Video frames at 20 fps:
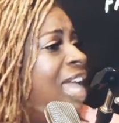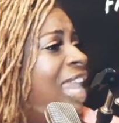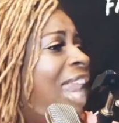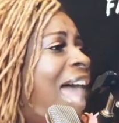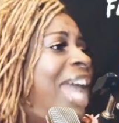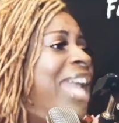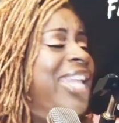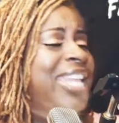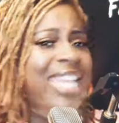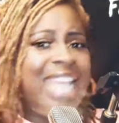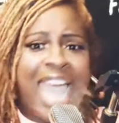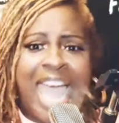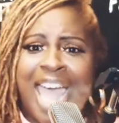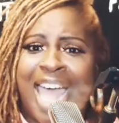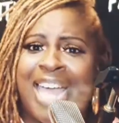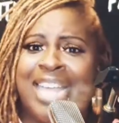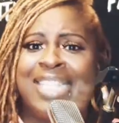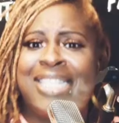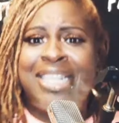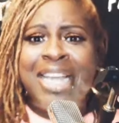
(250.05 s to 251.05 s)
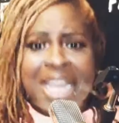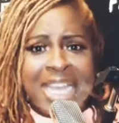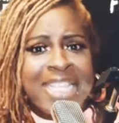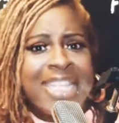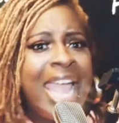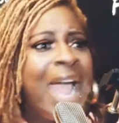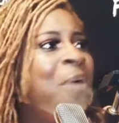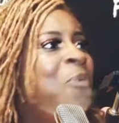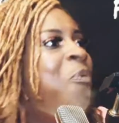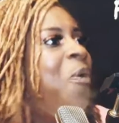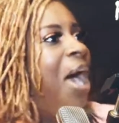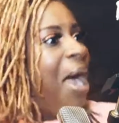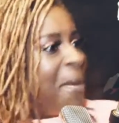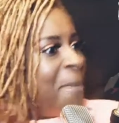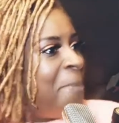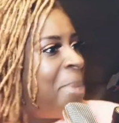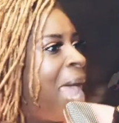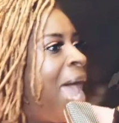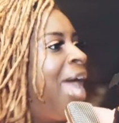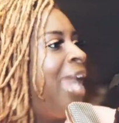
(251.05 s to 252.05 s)
Like, yeah, that
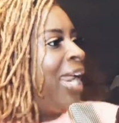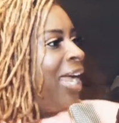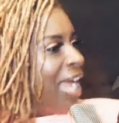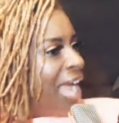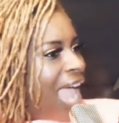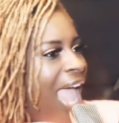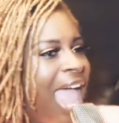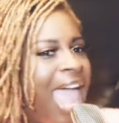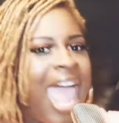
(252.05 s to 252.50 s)
want better.